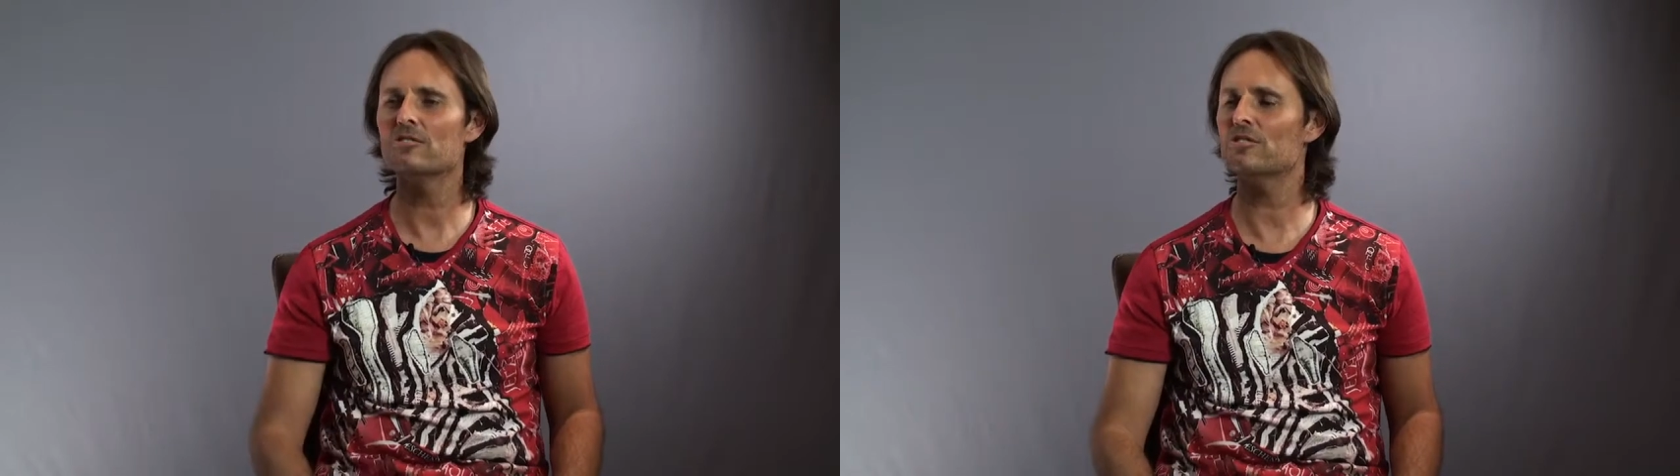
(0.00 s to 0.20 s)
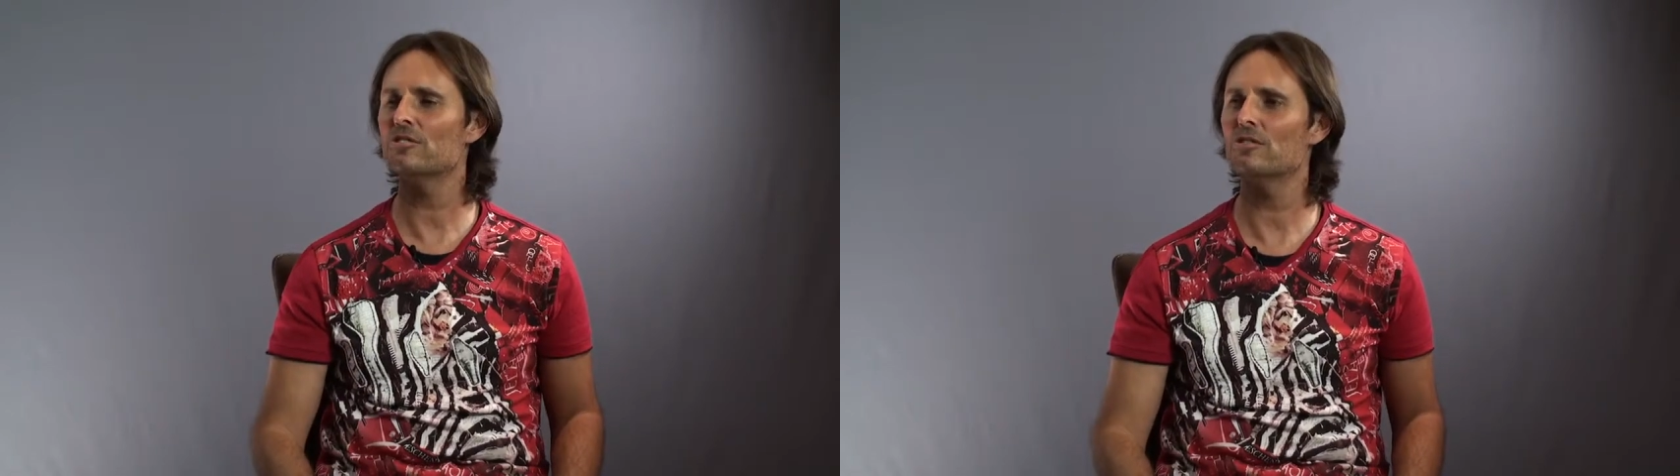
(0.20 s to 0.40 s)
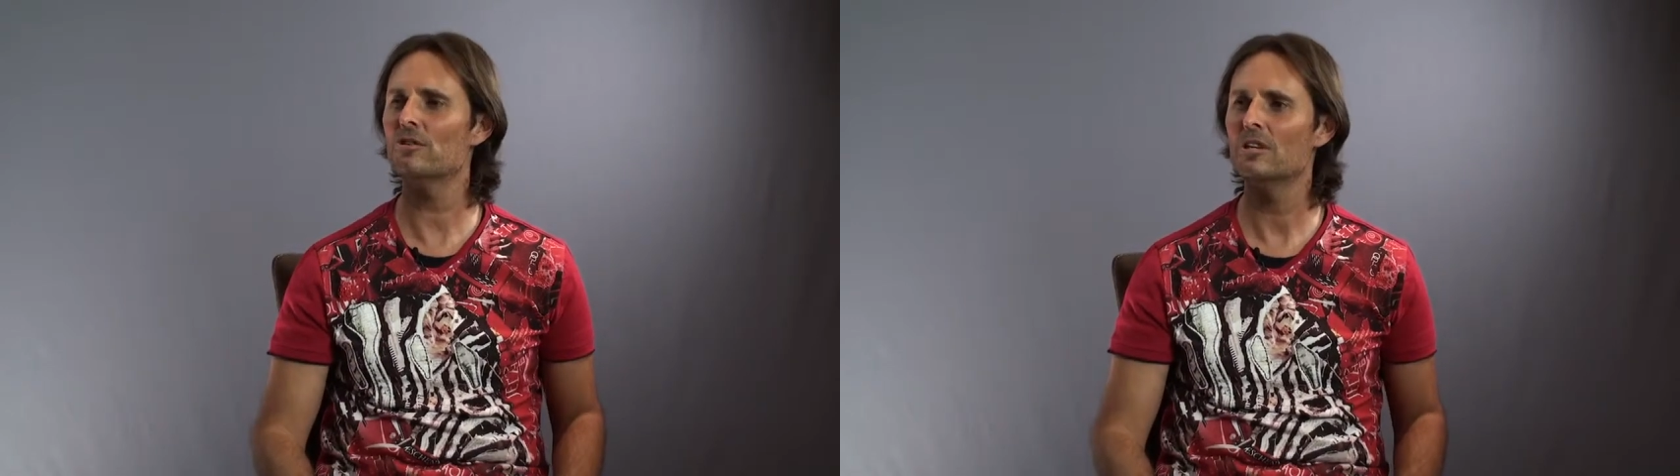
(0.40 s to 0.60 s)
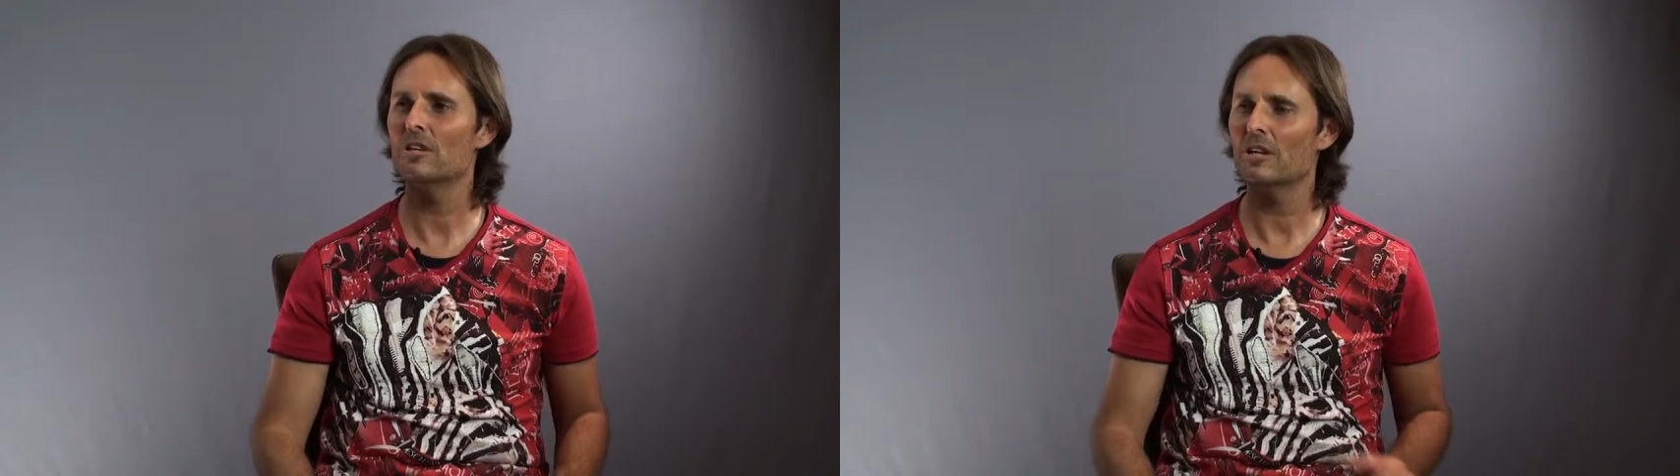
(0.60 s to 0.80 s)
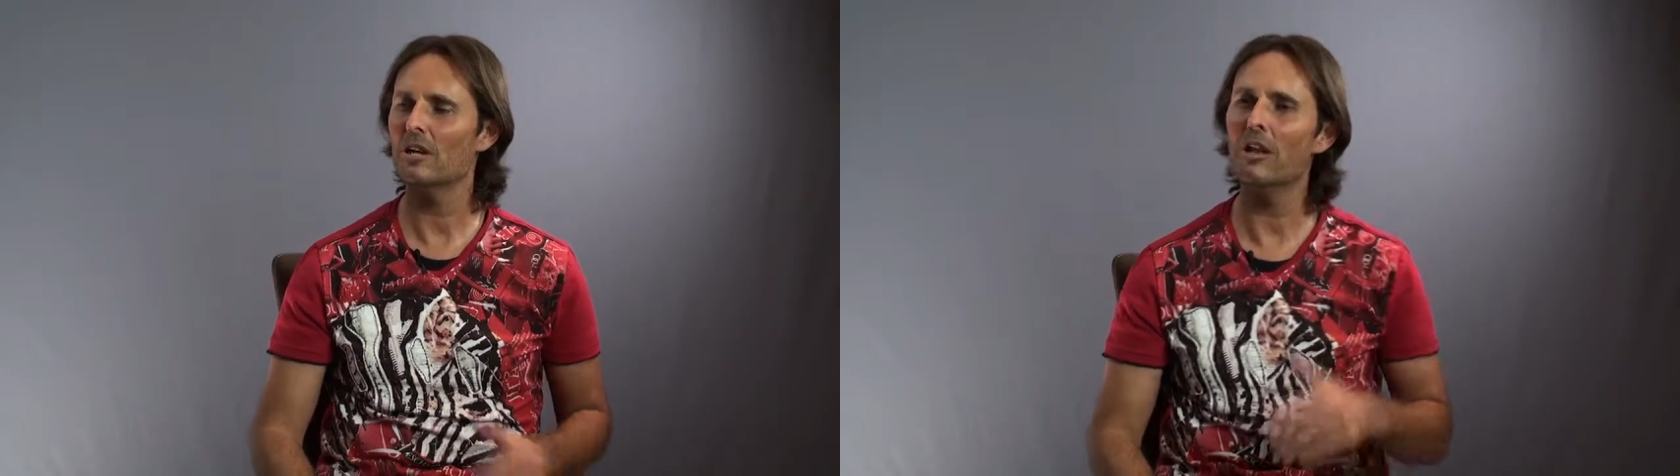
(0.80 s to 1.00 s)
to
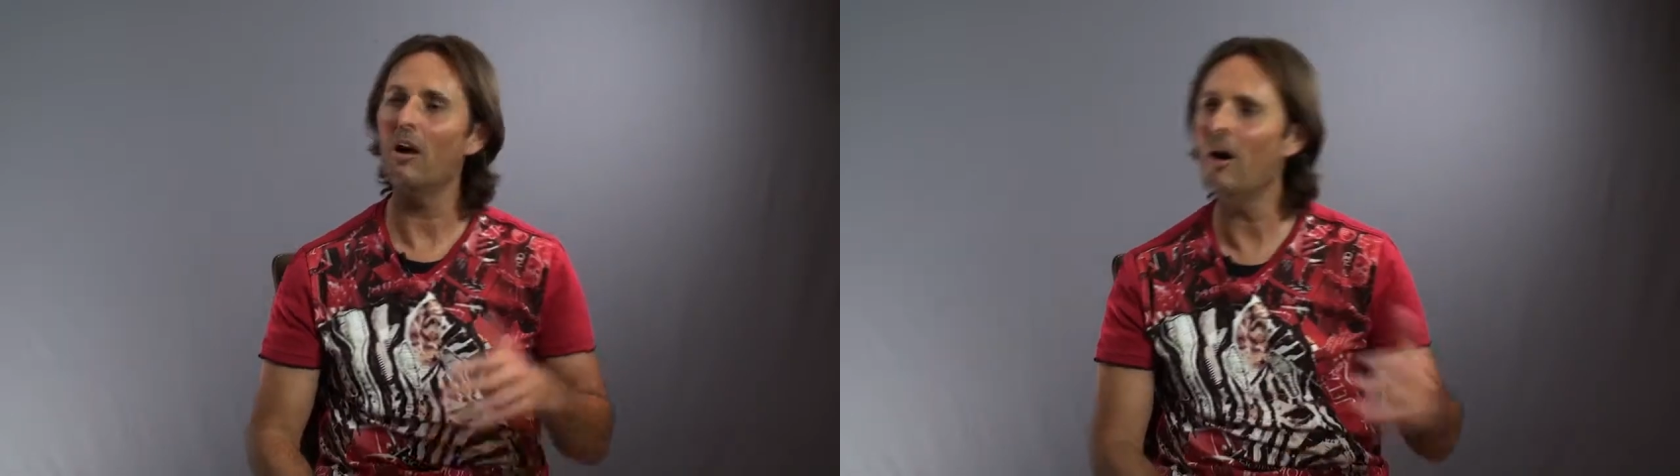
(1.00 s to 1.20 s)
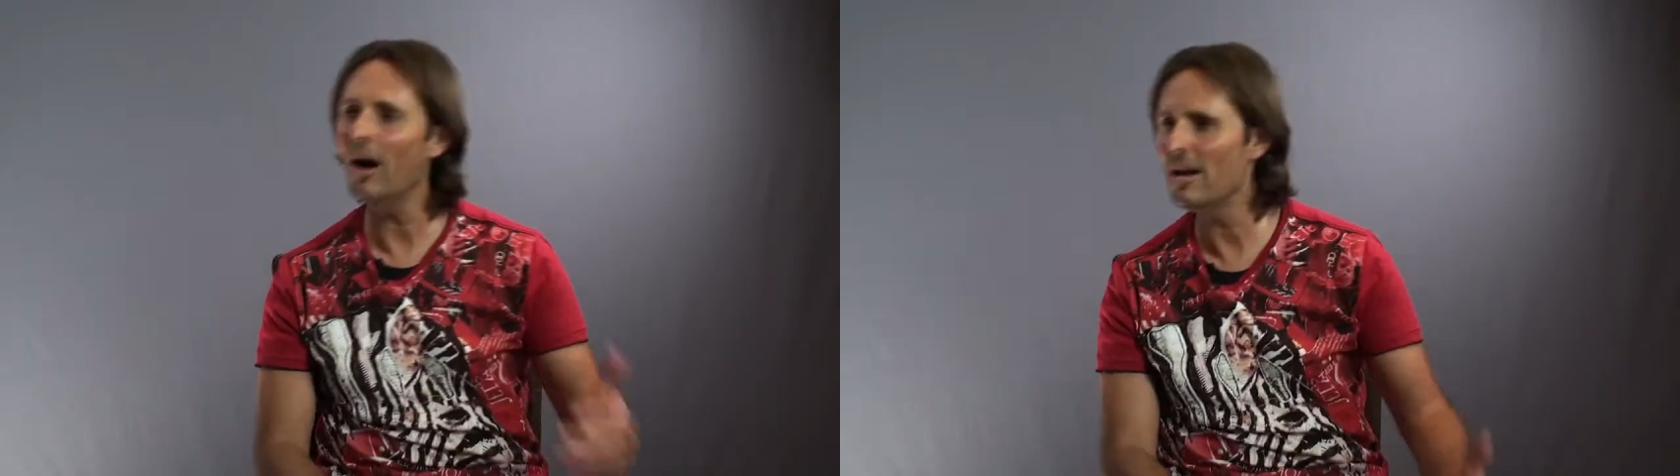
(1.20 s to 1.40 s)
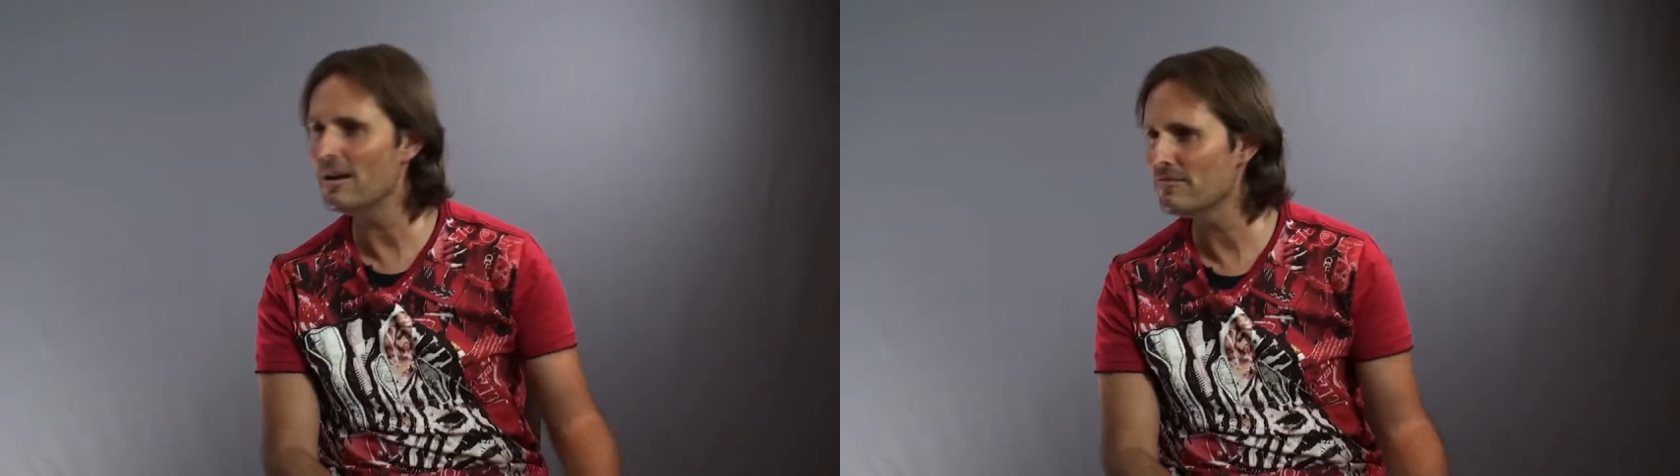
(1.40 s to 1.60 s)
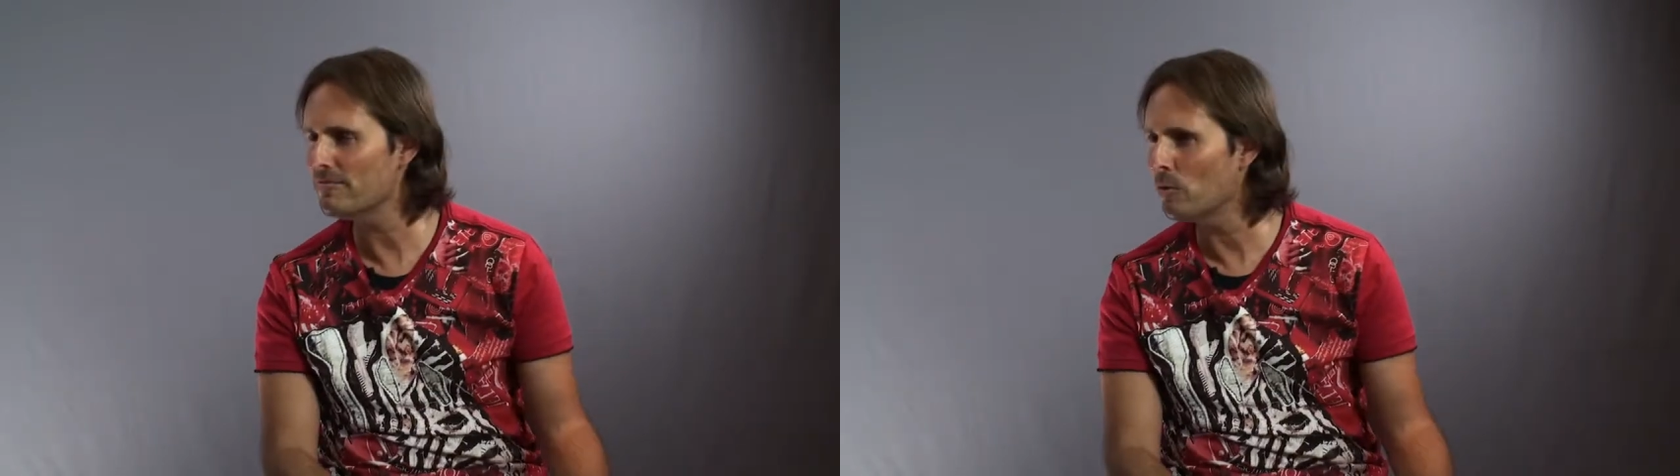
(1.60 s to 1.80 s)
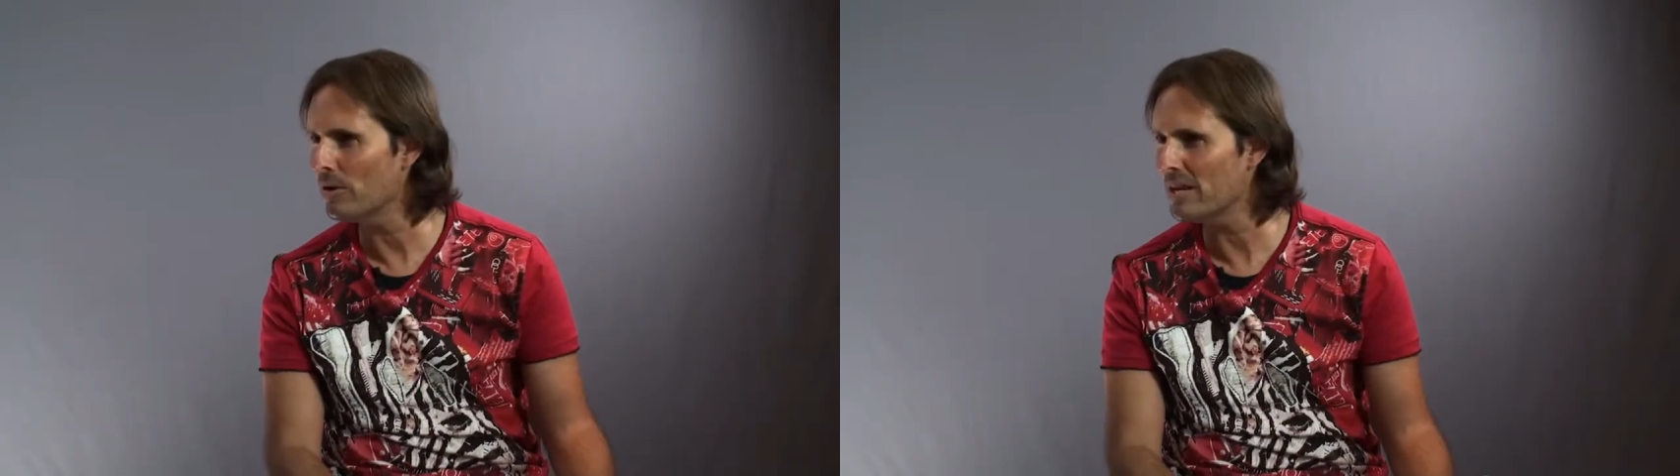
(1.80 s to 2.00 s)
lie
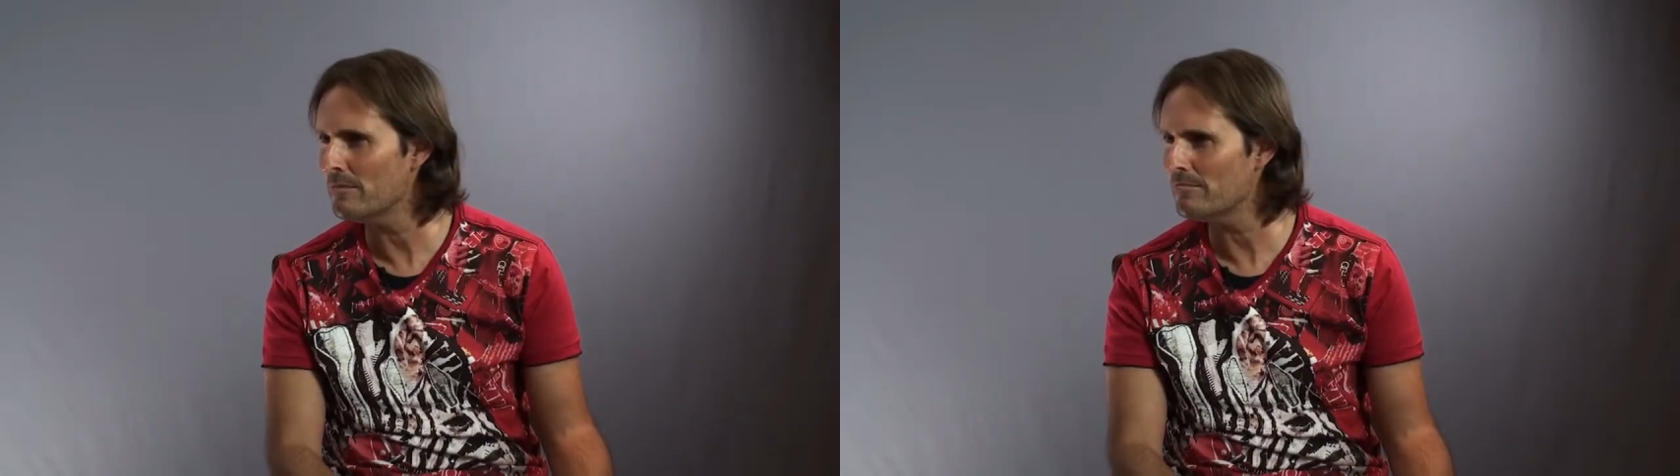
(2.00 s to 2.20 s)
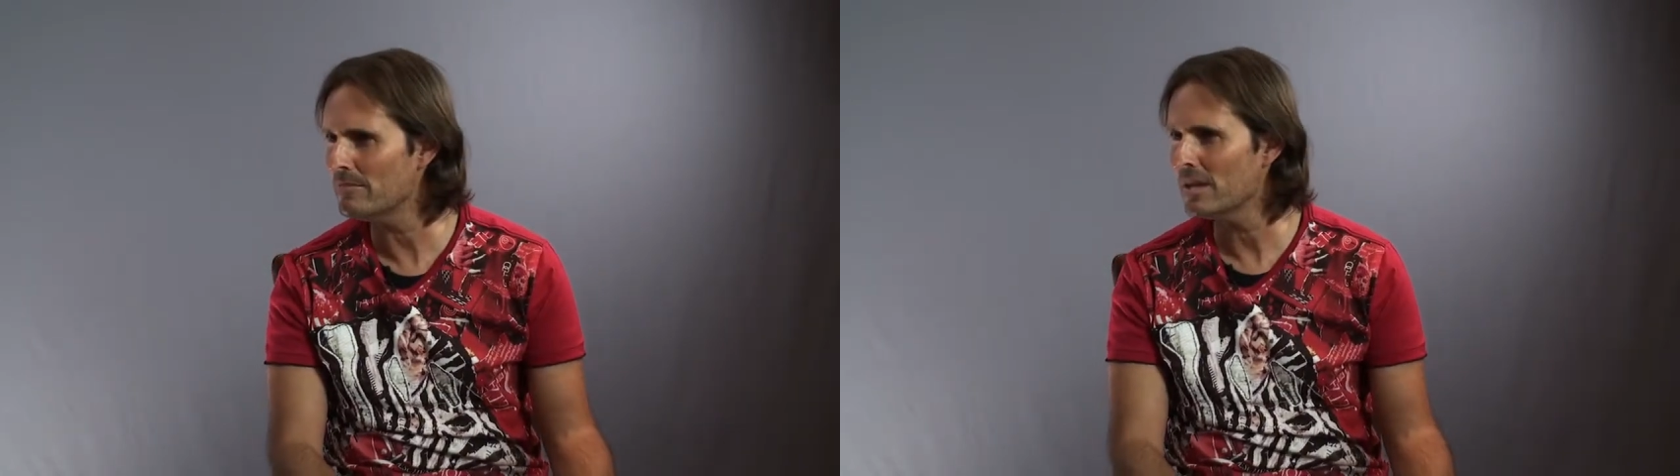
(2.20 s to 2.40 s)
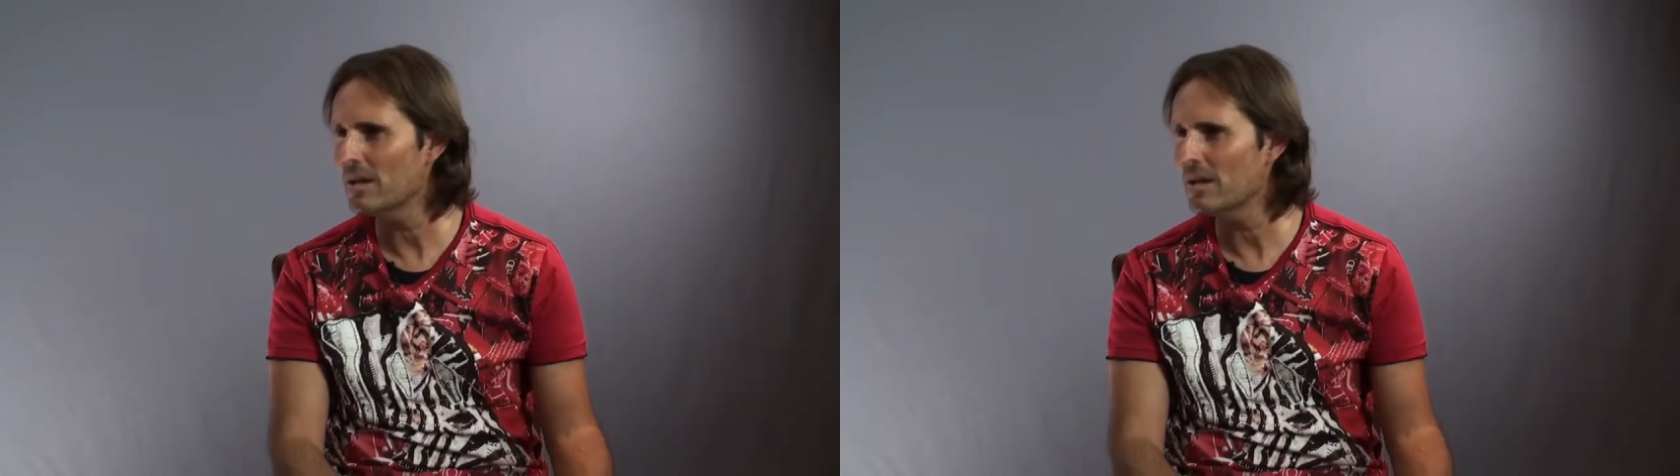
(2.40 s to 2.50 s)
for them